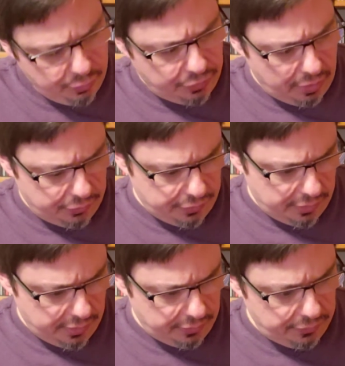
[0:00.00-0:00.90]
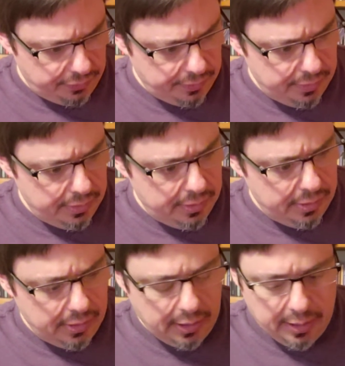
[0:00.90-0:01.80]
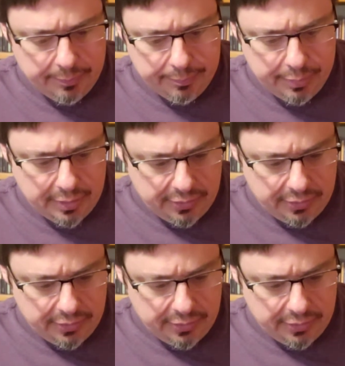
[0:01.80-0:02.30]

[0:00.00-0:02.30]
songs on this. But